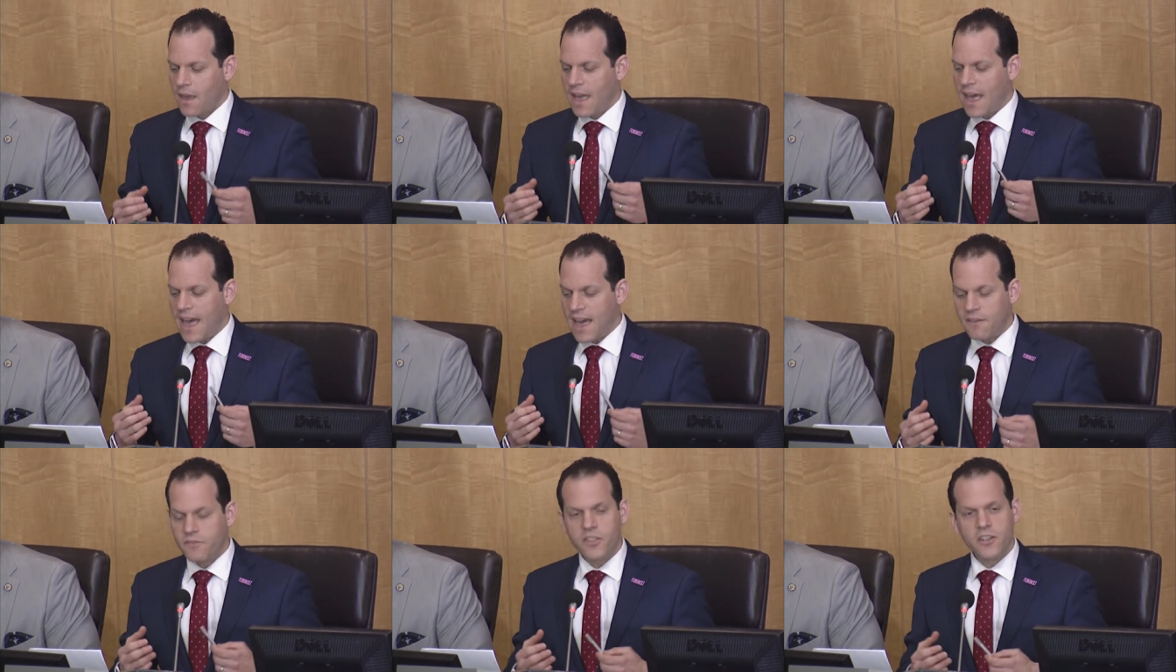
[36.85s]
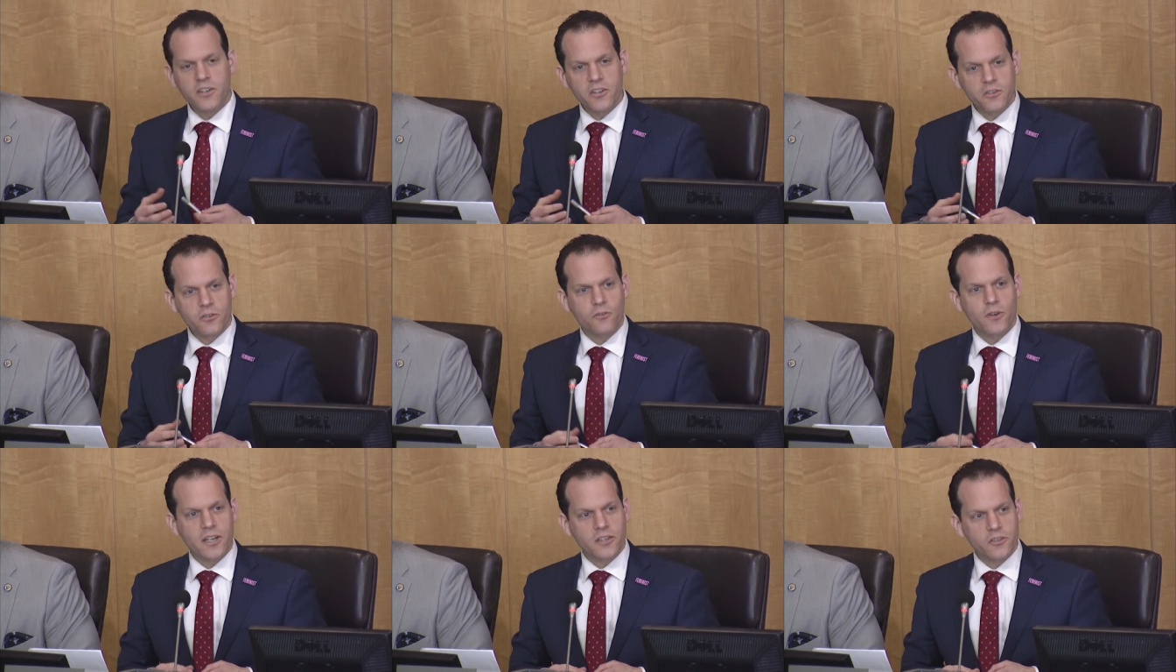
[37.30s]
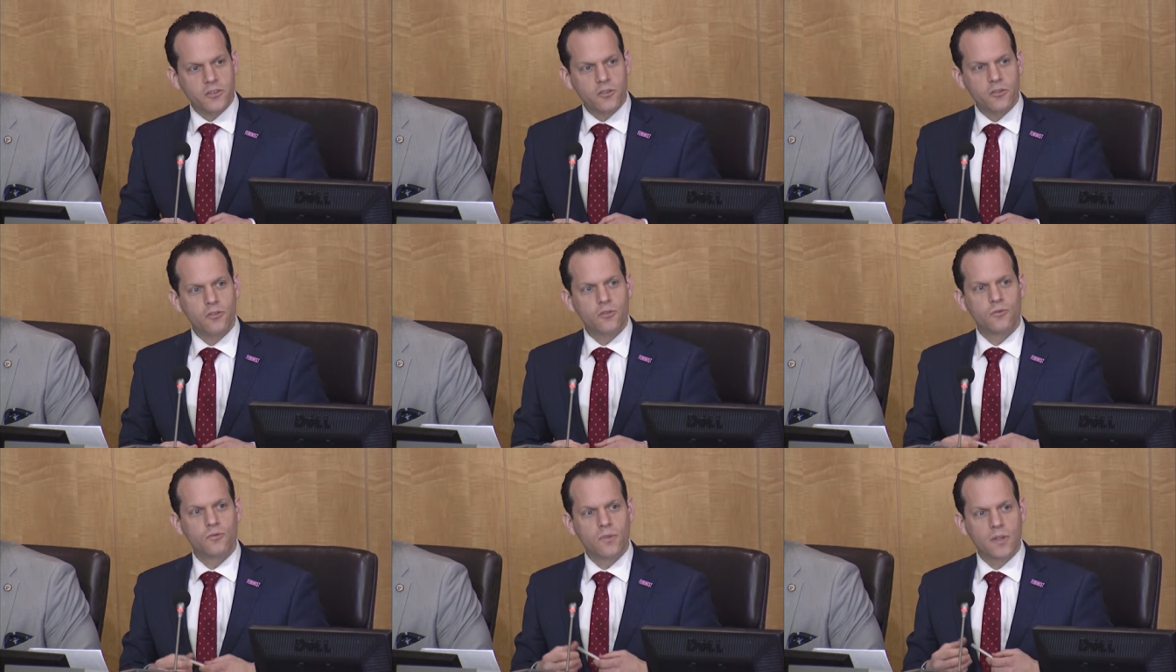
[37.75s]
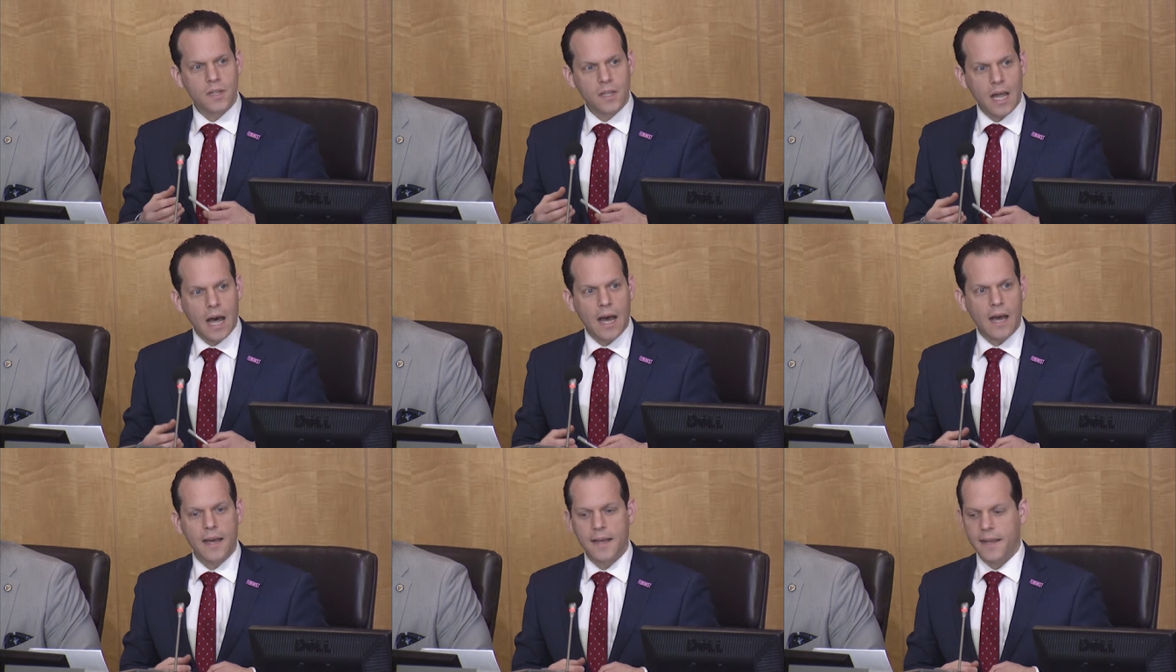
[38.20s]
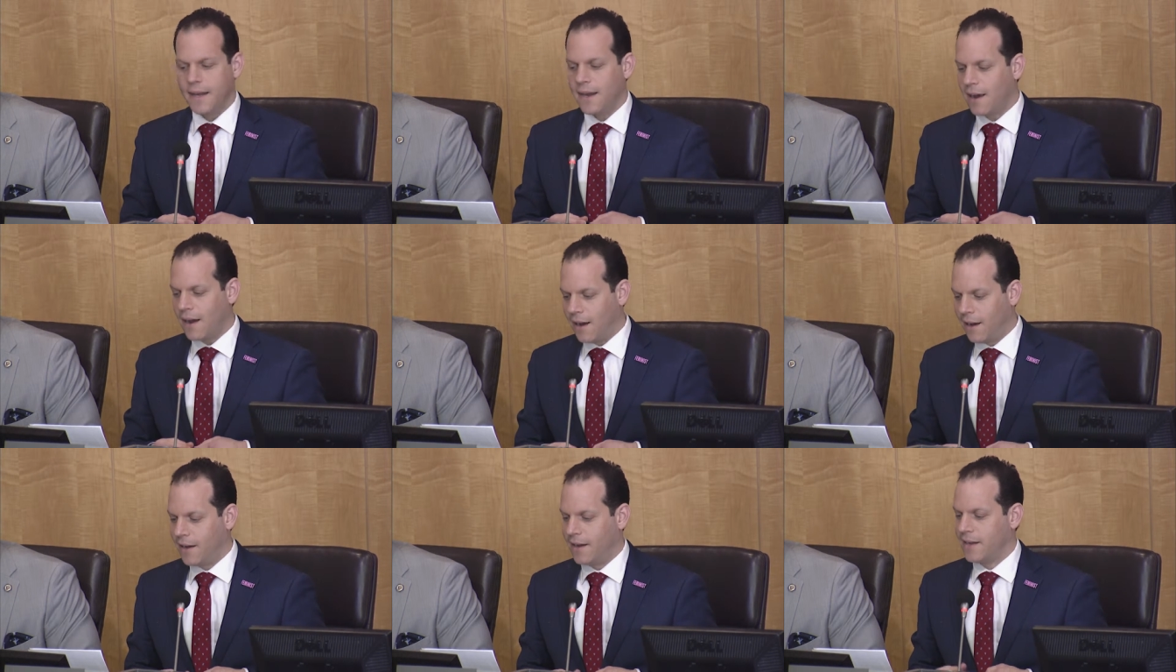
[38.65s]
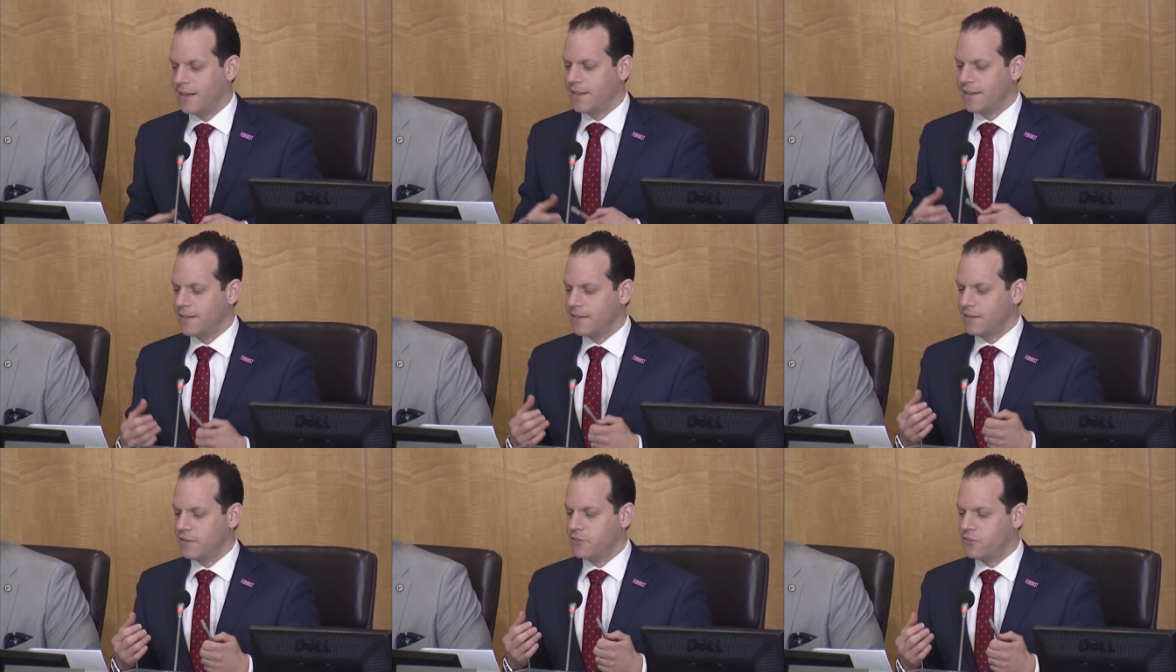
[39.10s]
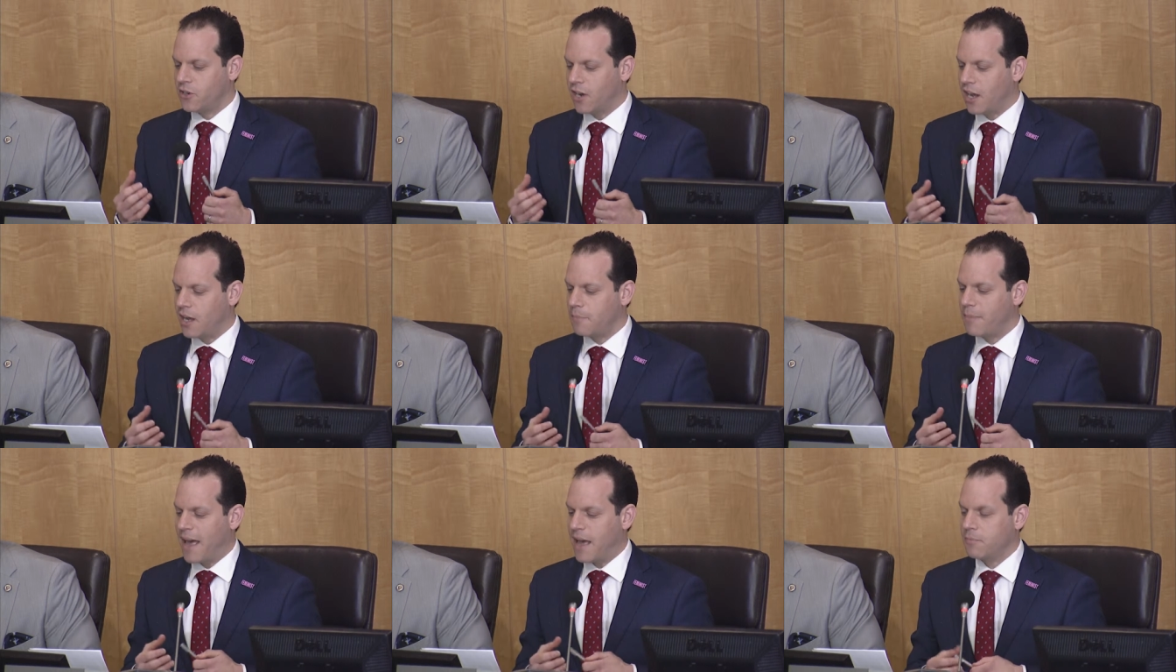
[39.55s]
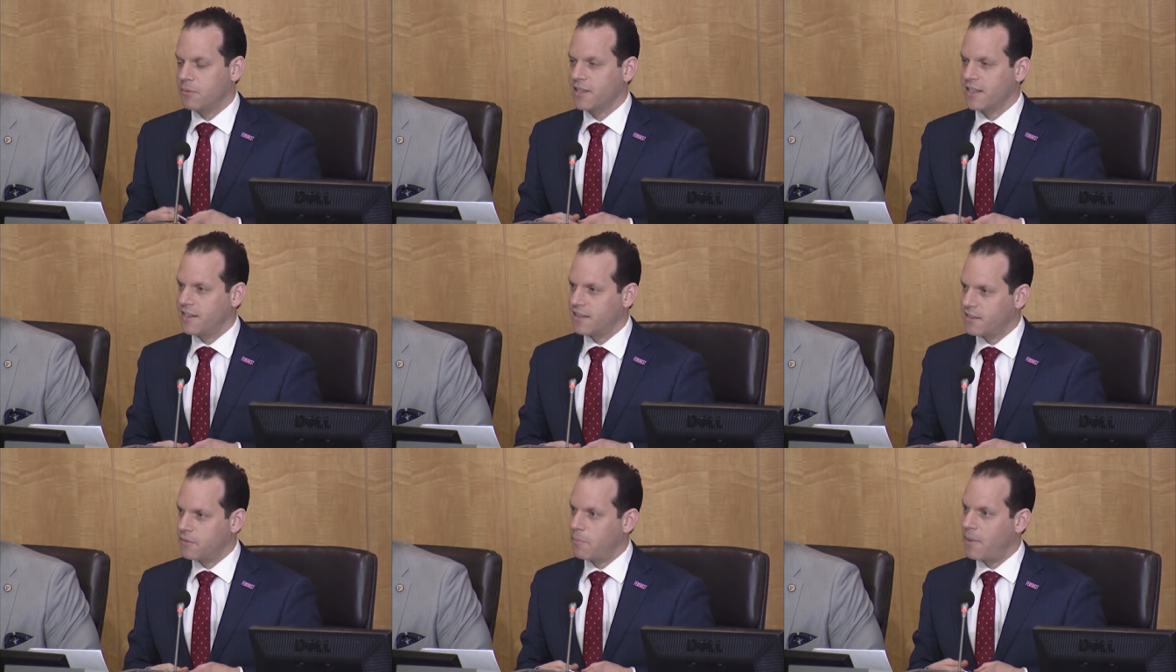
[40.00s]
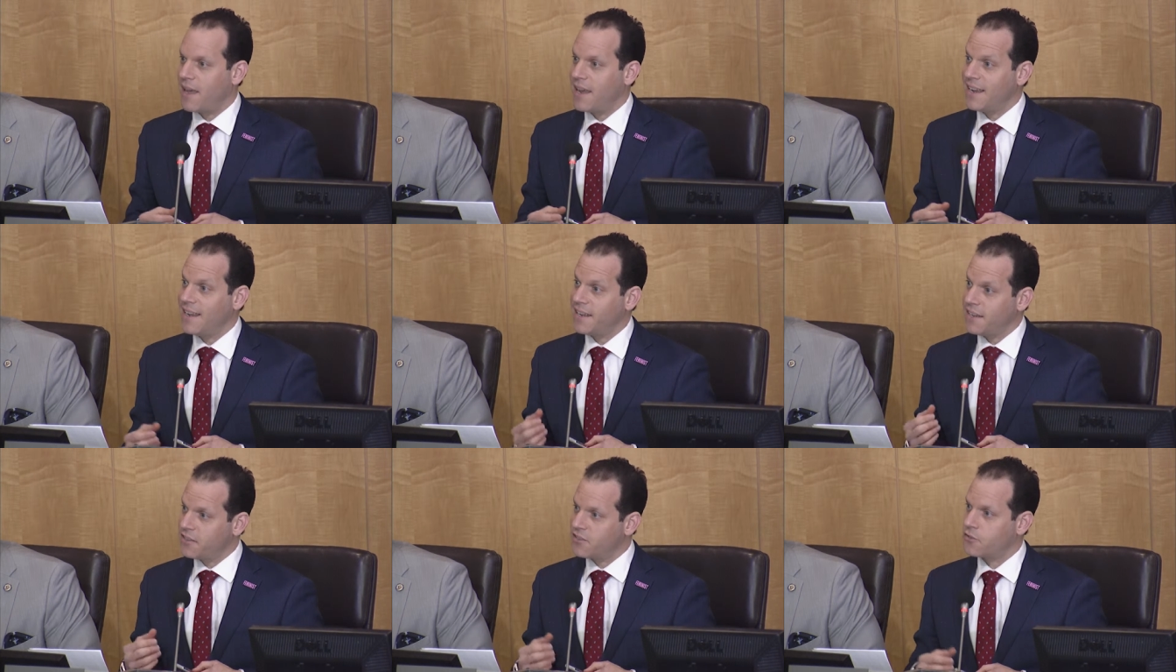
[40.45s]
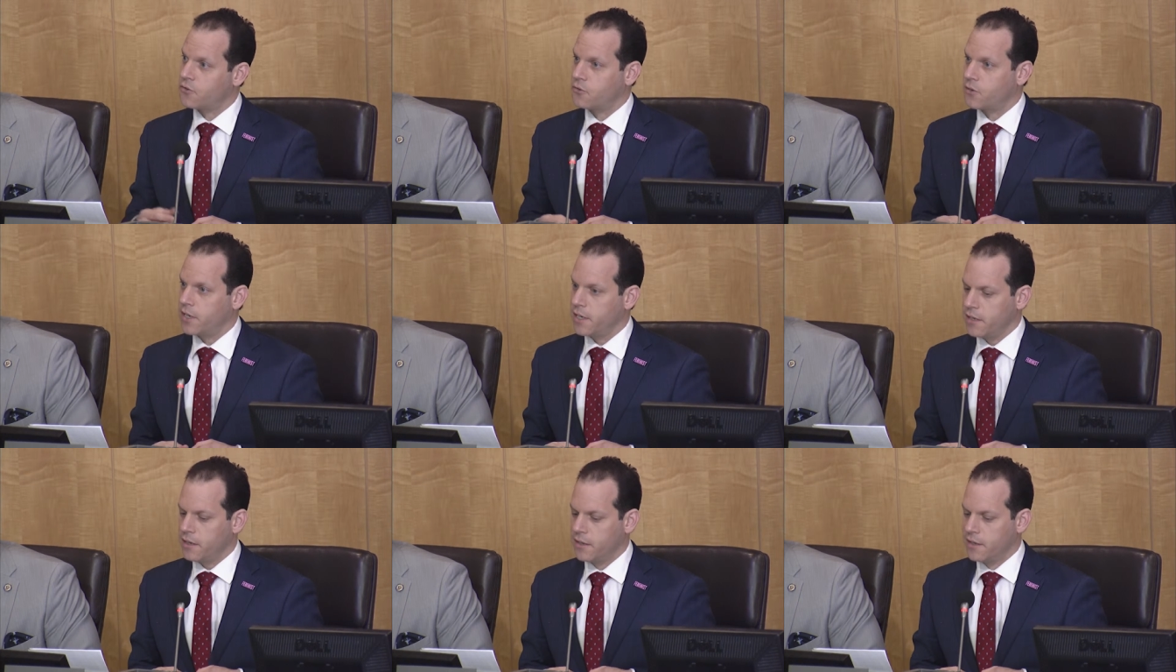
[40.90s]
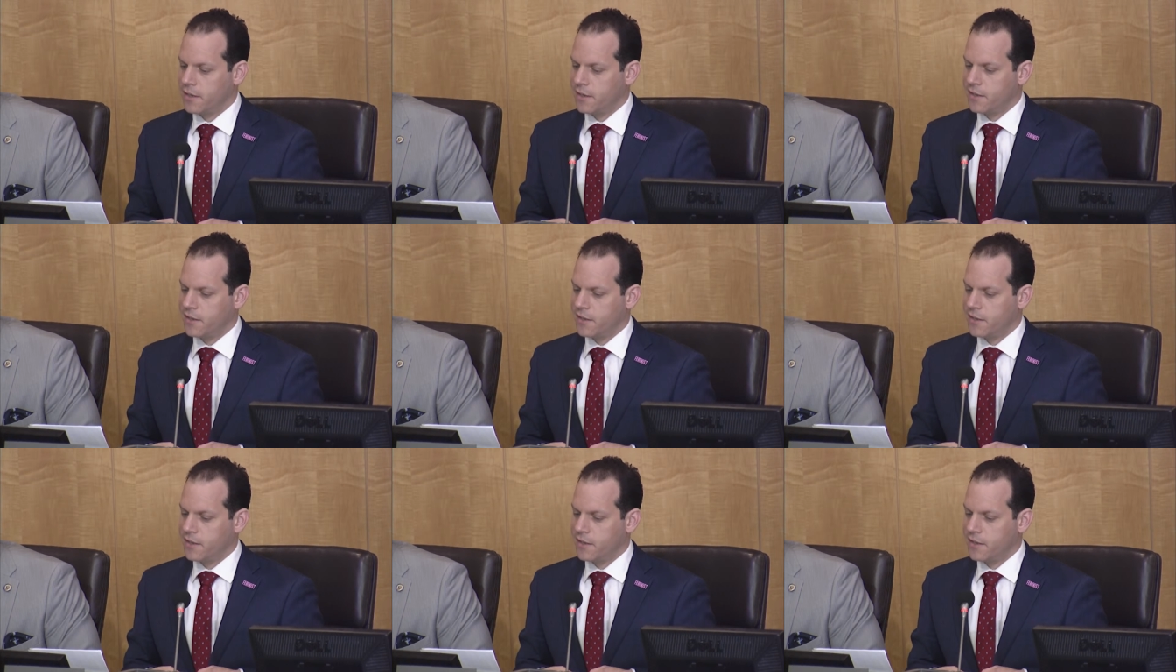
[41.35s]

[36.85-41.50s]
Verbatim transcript: have the discretion to rely on job applicants' pay history